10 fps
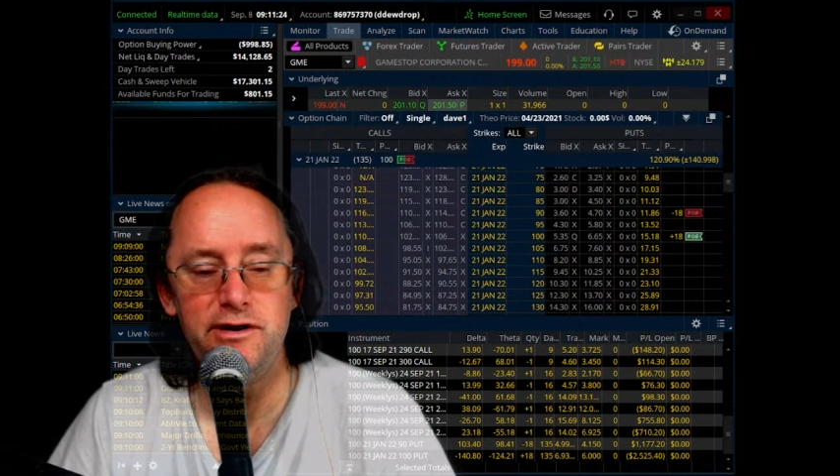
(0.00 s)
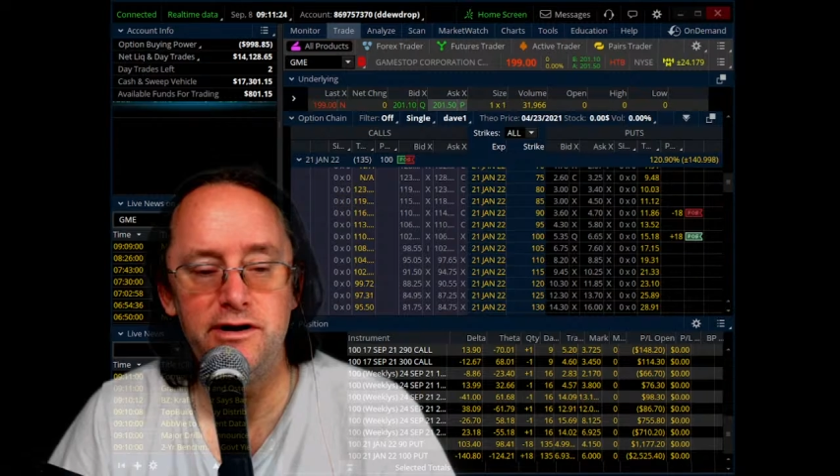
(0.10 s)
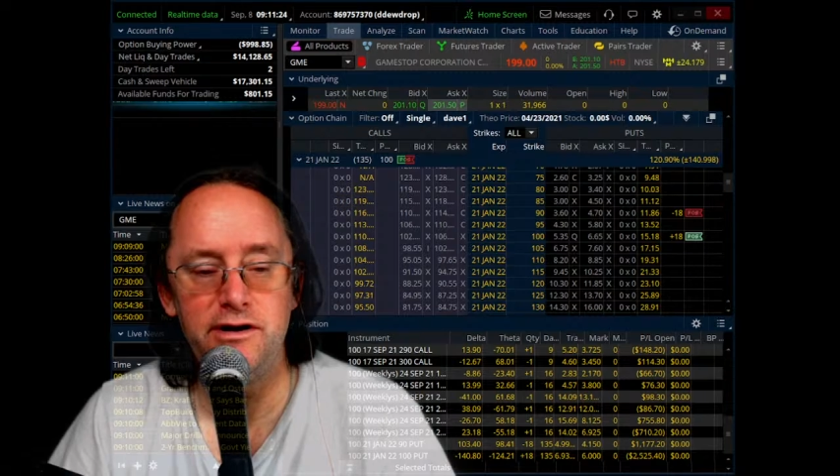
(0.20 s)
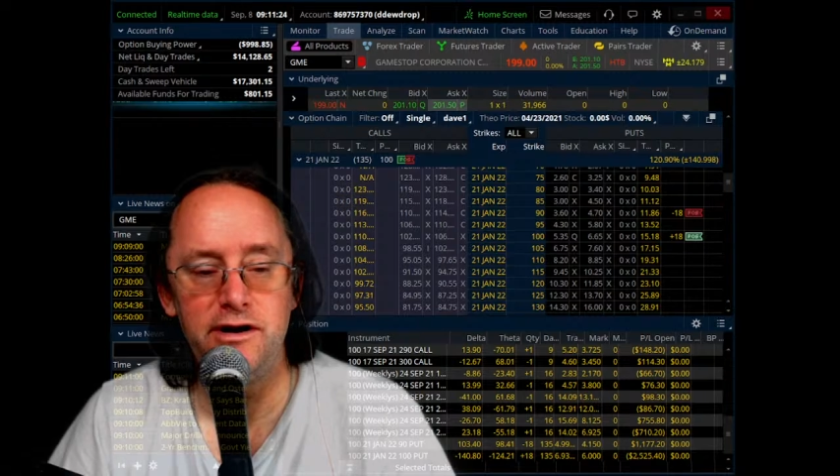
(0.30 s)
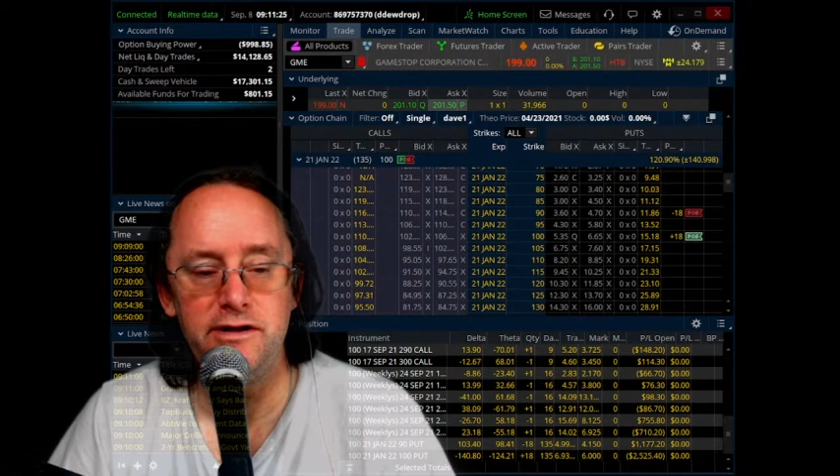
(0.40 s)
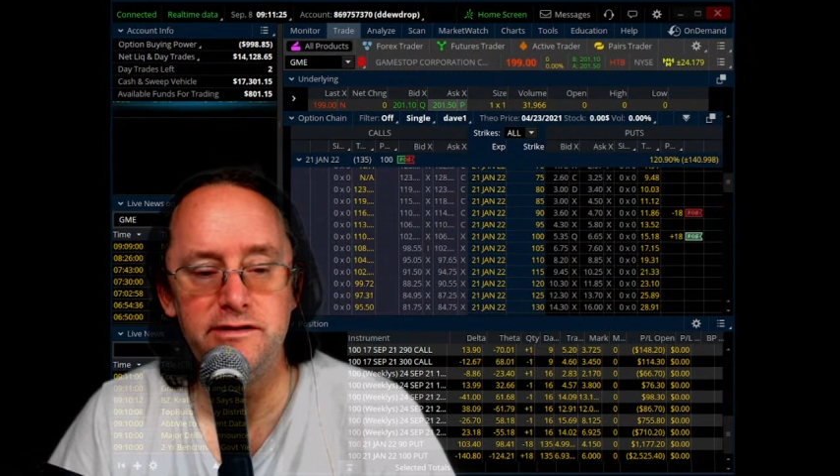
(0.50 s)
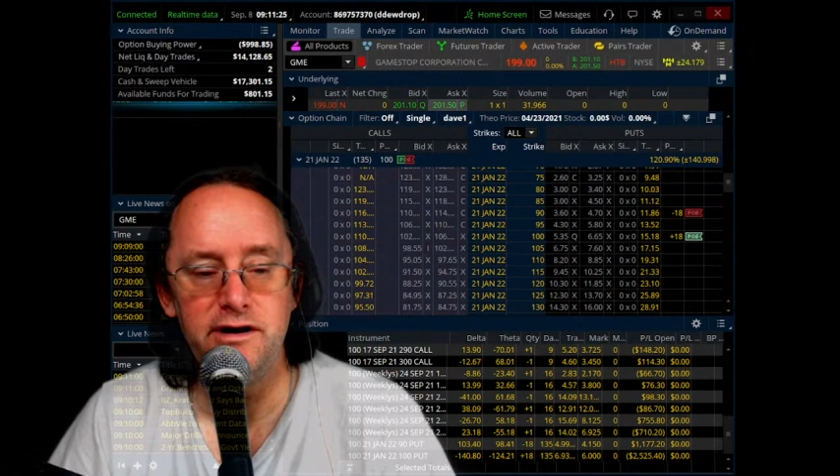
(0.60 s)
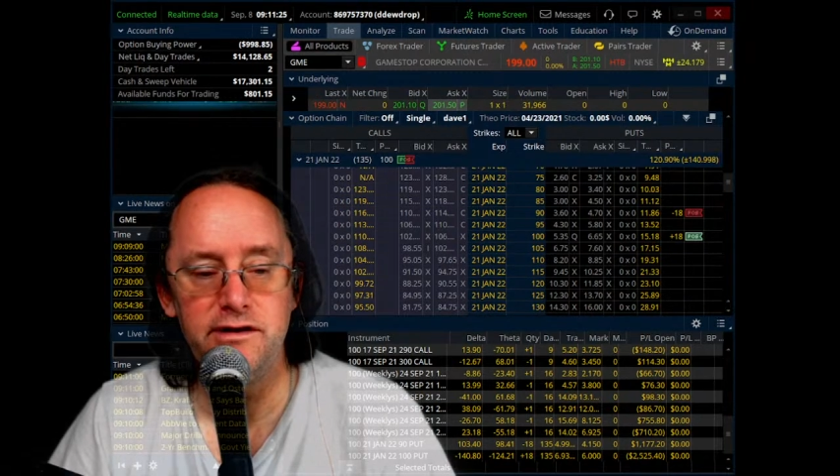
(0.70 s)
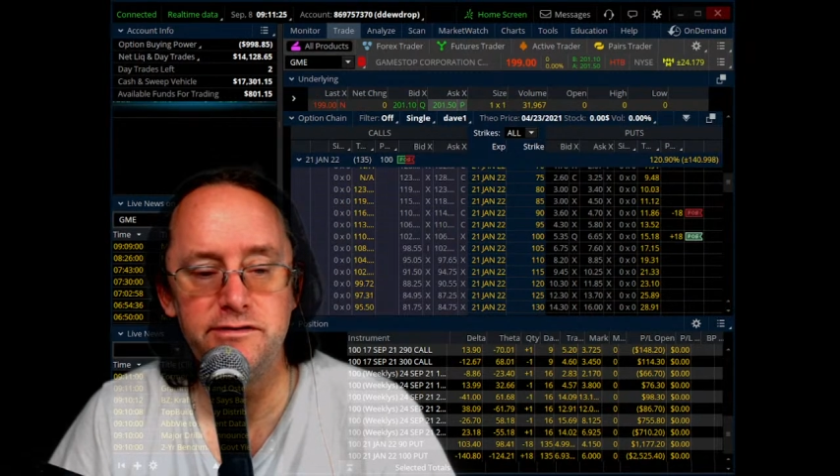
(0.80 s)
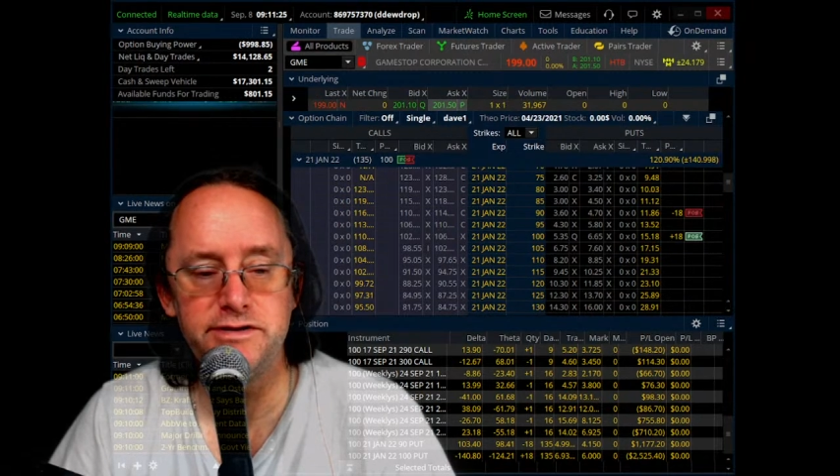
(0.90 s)
on the
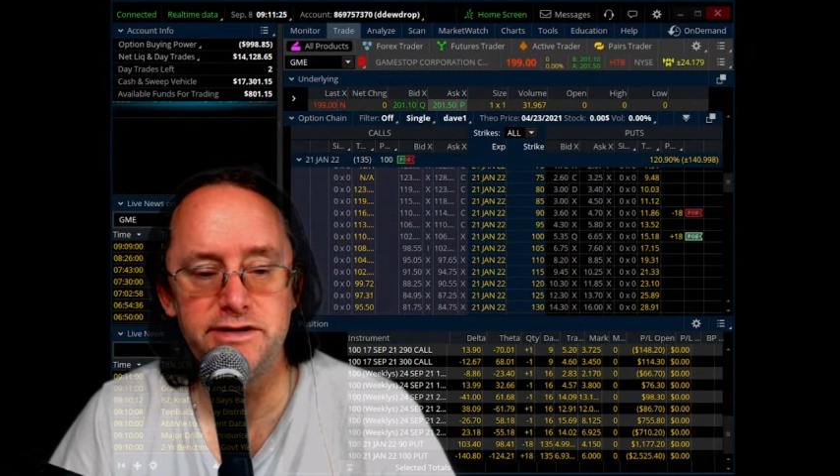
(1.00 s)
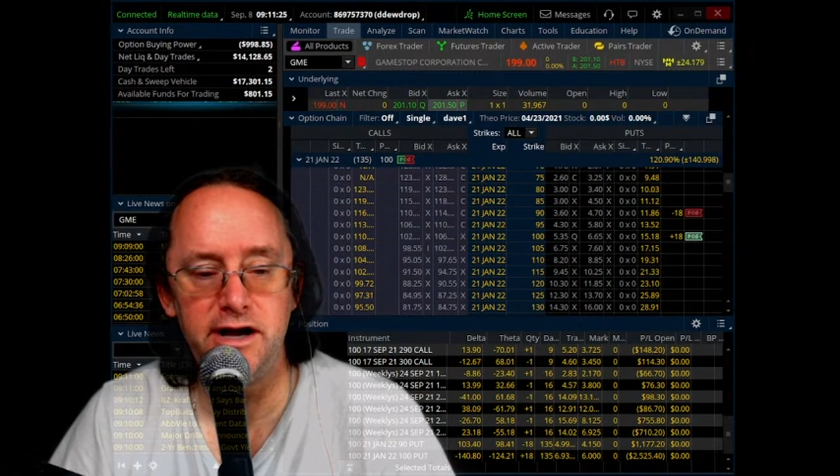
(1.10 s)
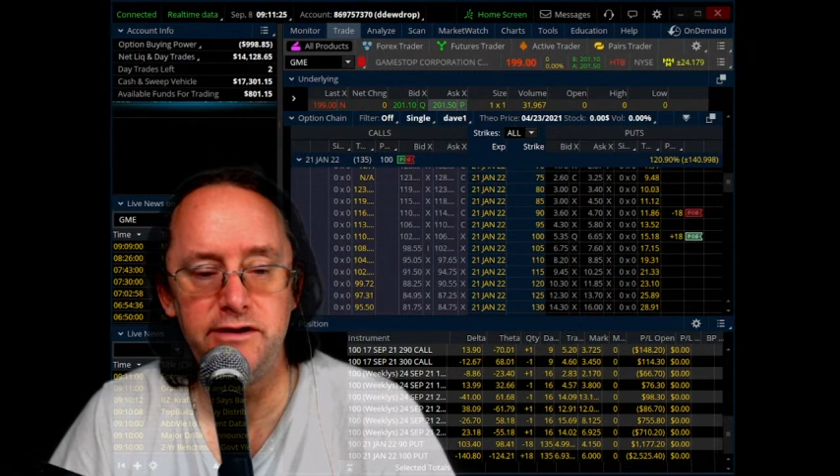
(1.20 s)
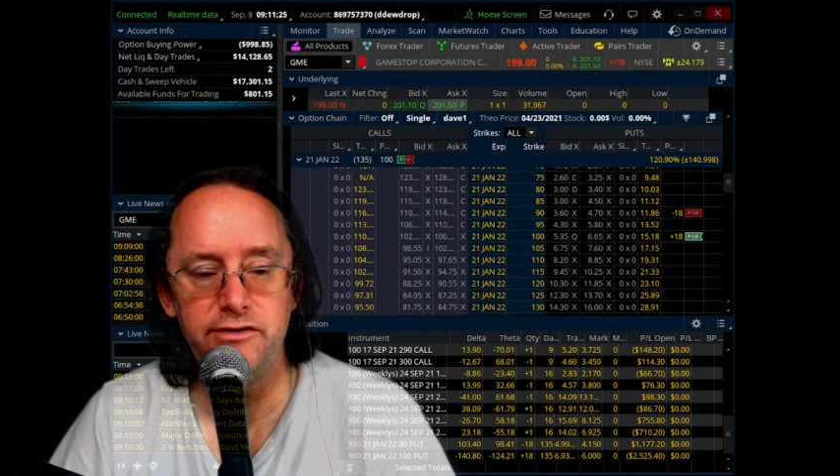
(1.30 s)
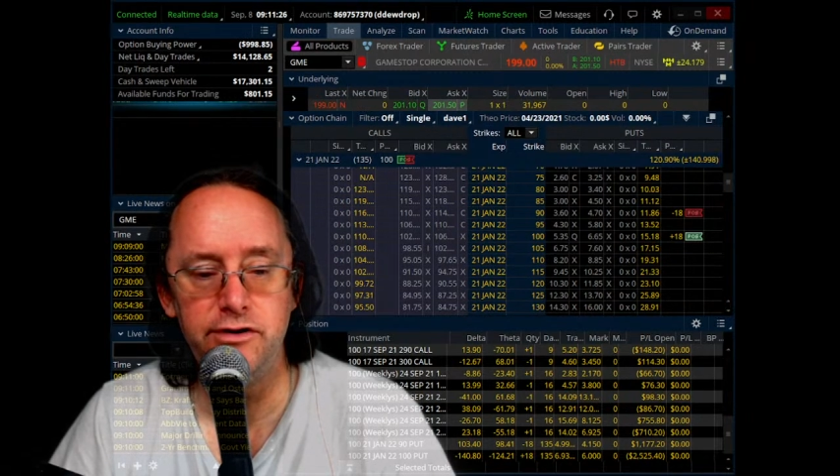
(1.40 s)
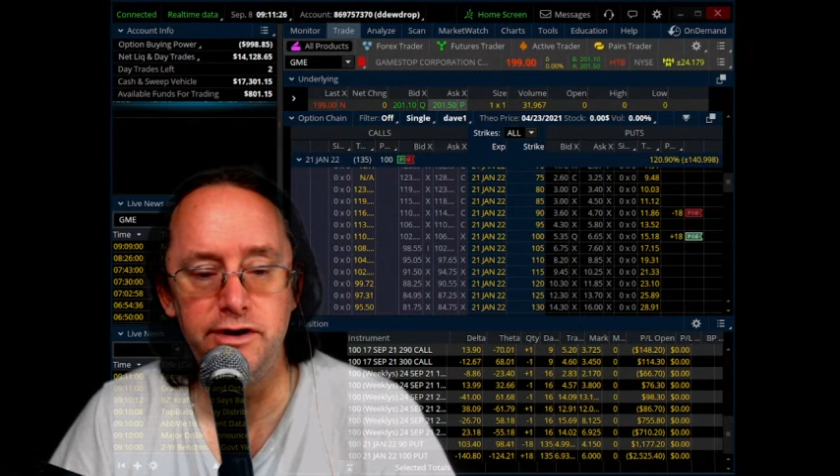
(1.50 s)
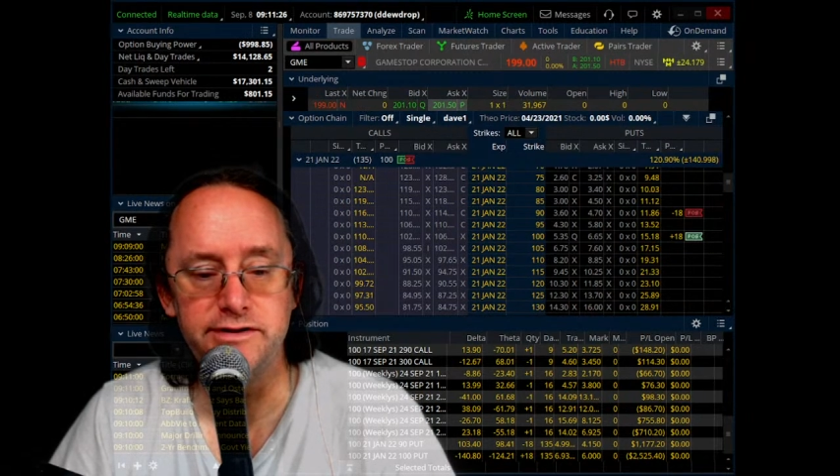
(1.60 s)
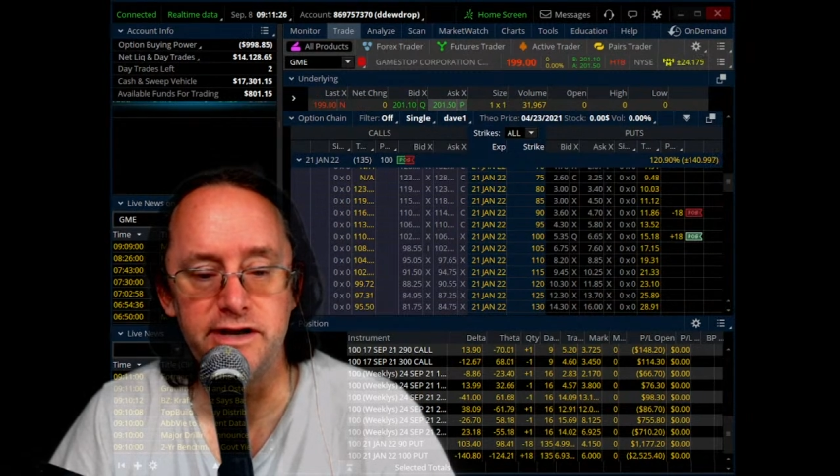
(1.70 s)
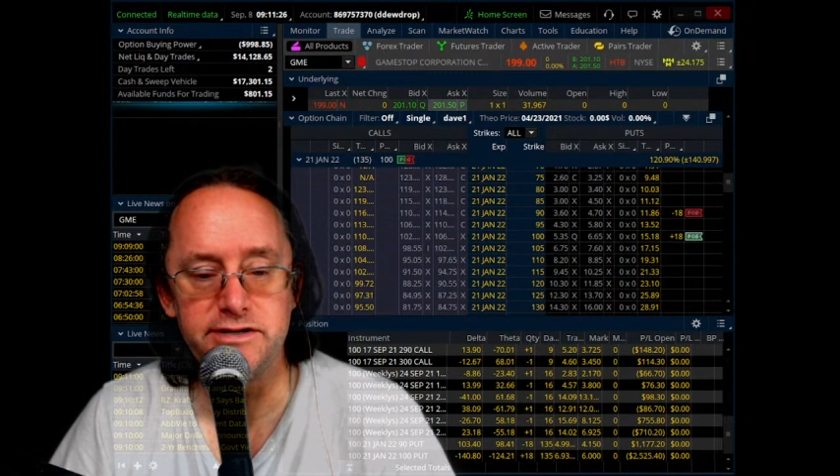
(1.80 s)
other side of earnings,